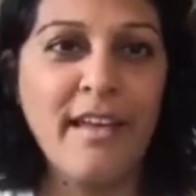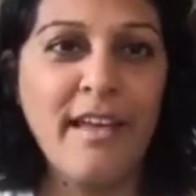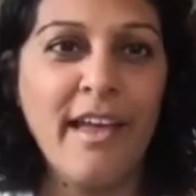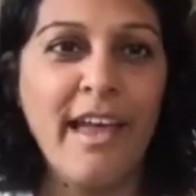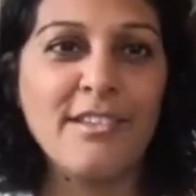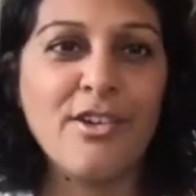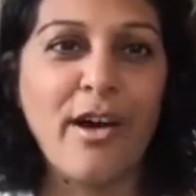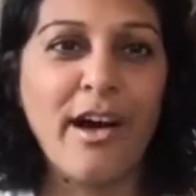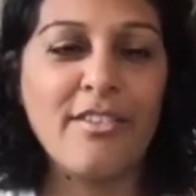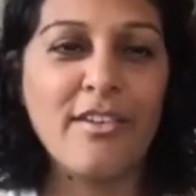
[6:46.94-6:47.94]
And so
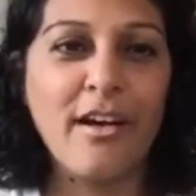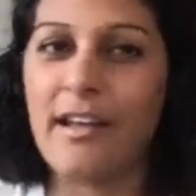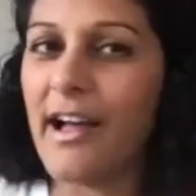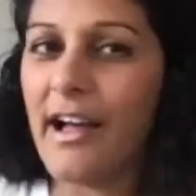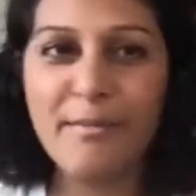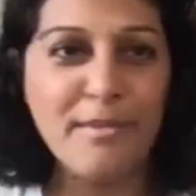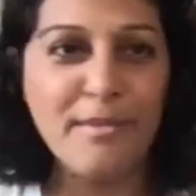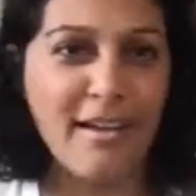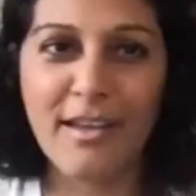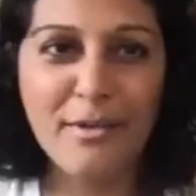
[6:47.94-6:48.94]
I thought, I'm
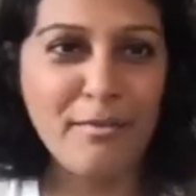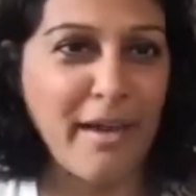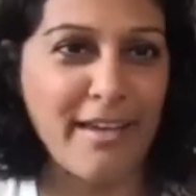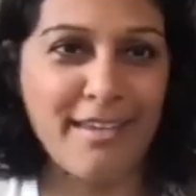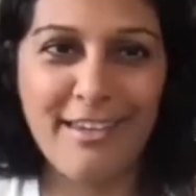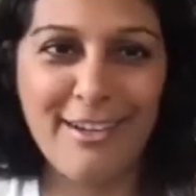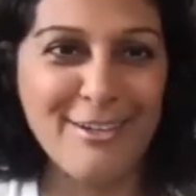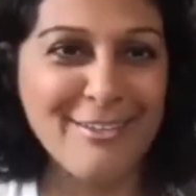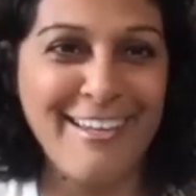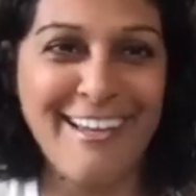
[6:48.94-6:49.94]
not coming back
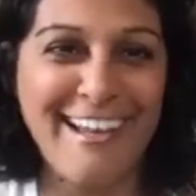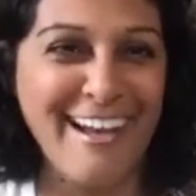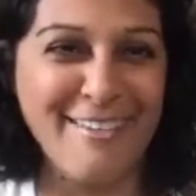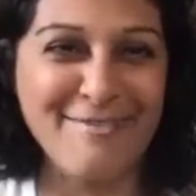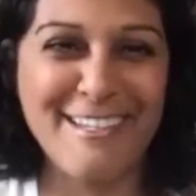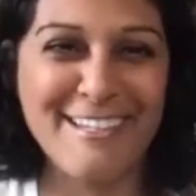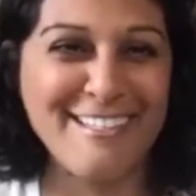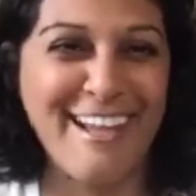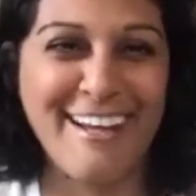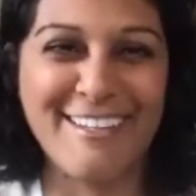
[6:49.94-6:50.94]
here. I'm just
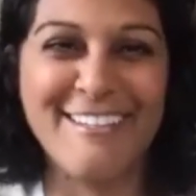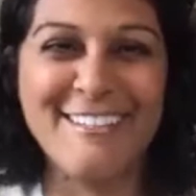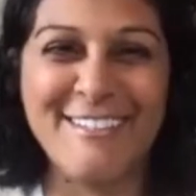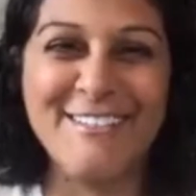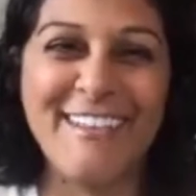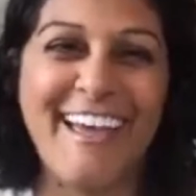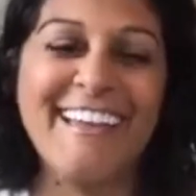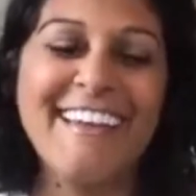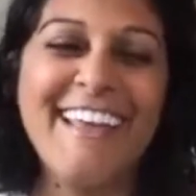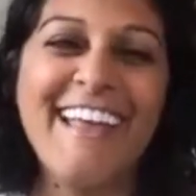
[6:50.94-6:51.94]
not going to do
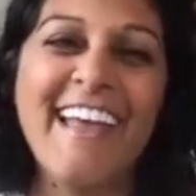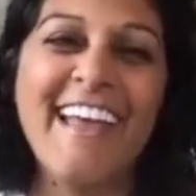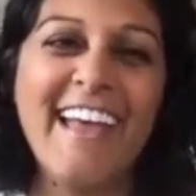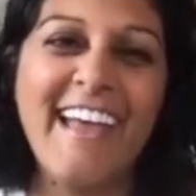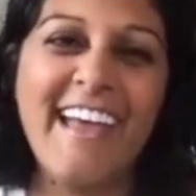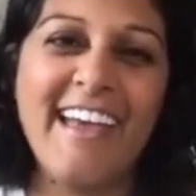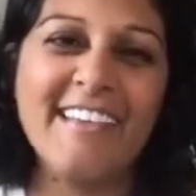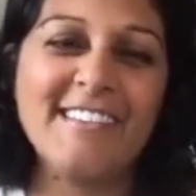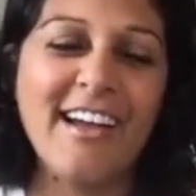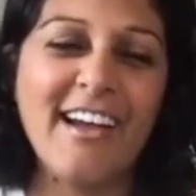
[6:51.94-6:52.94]
that.
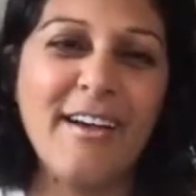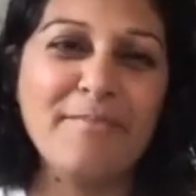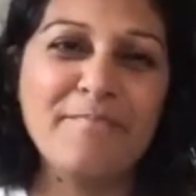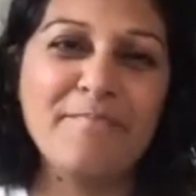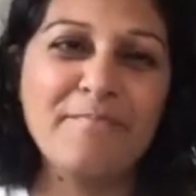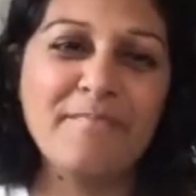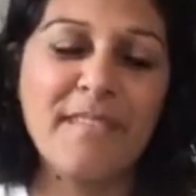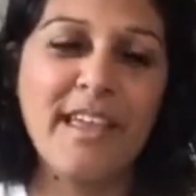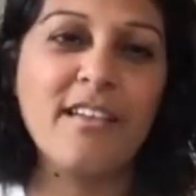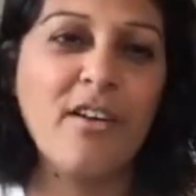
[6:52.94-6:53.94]
And
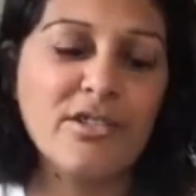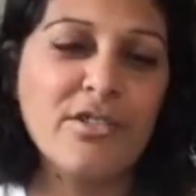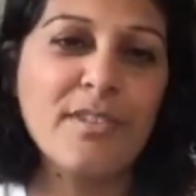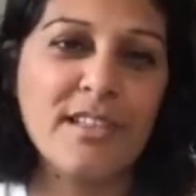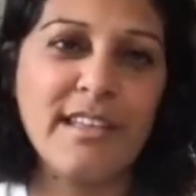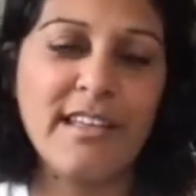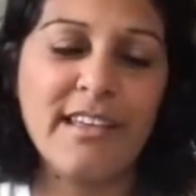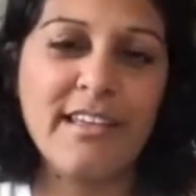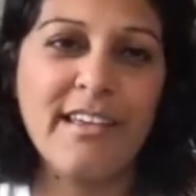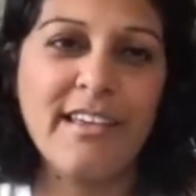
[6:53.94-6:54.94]

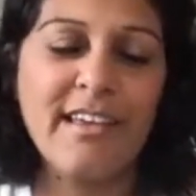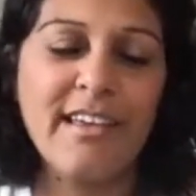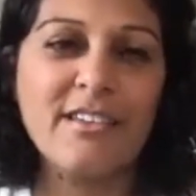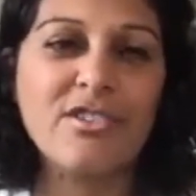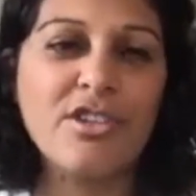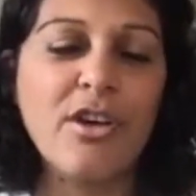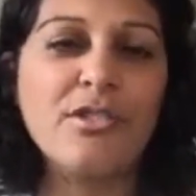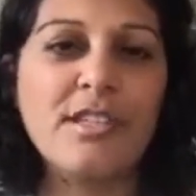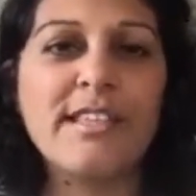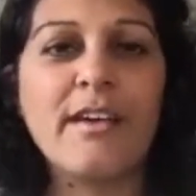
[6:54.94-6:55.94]
ultimately, it shows
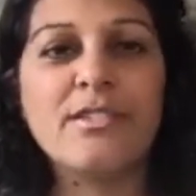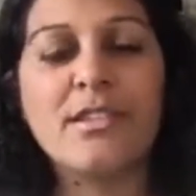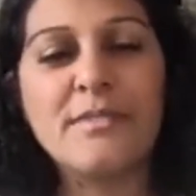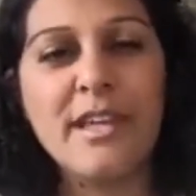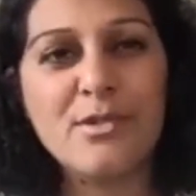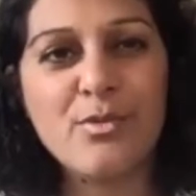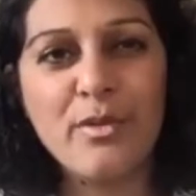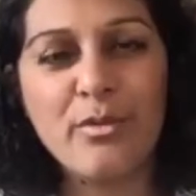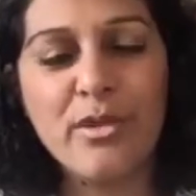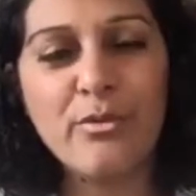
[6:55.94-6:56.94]
us how sometimes
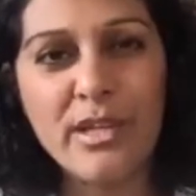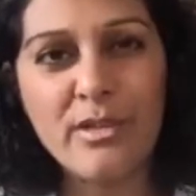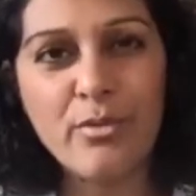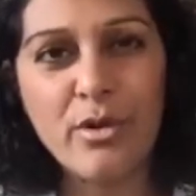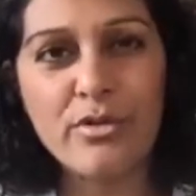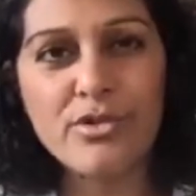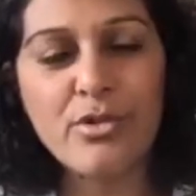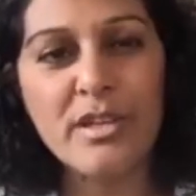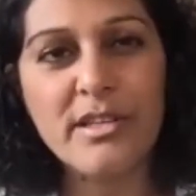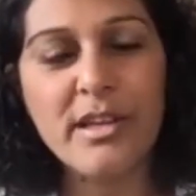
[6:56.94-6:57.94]
when we read words or
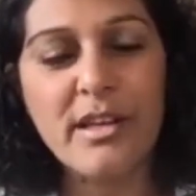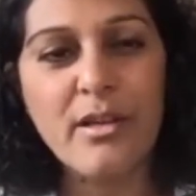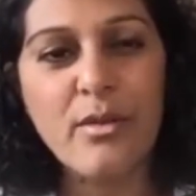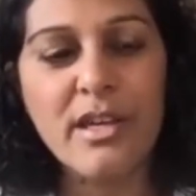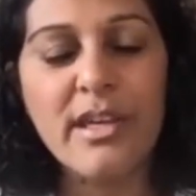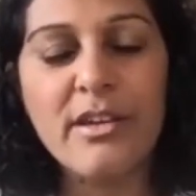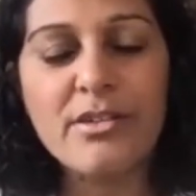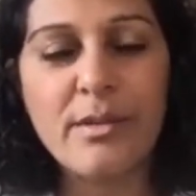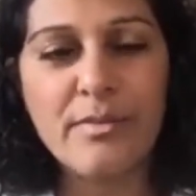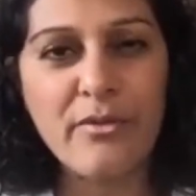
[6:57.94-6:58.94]
we hear
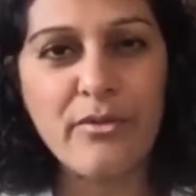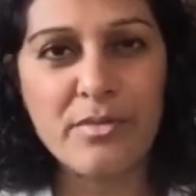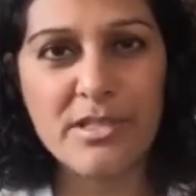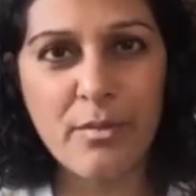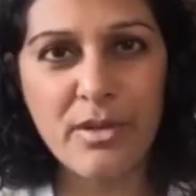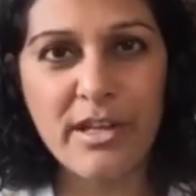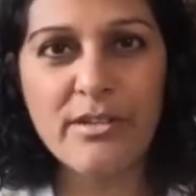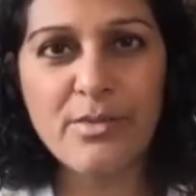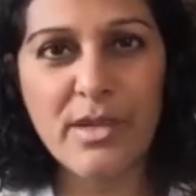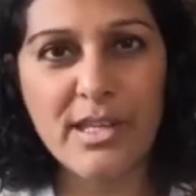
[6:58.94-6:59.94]
something from someone
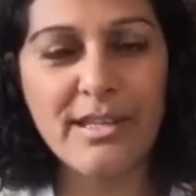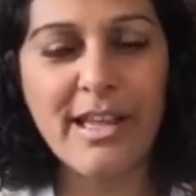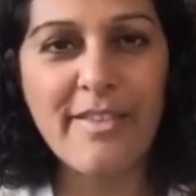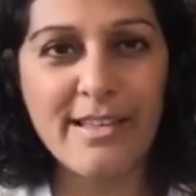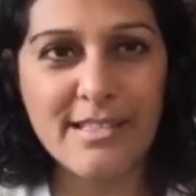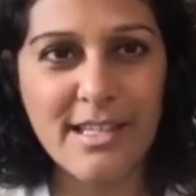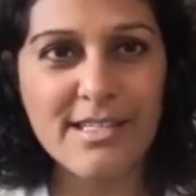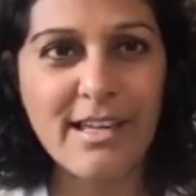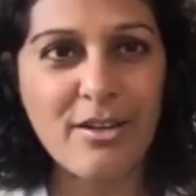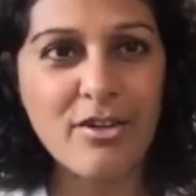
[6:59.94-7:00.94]
else, we can let that
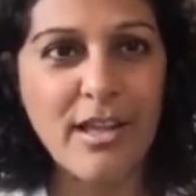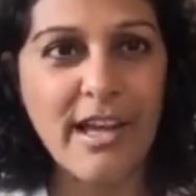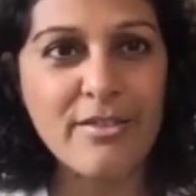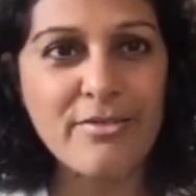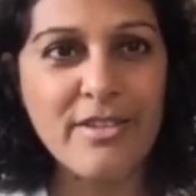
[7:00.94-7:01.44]
dictate our life.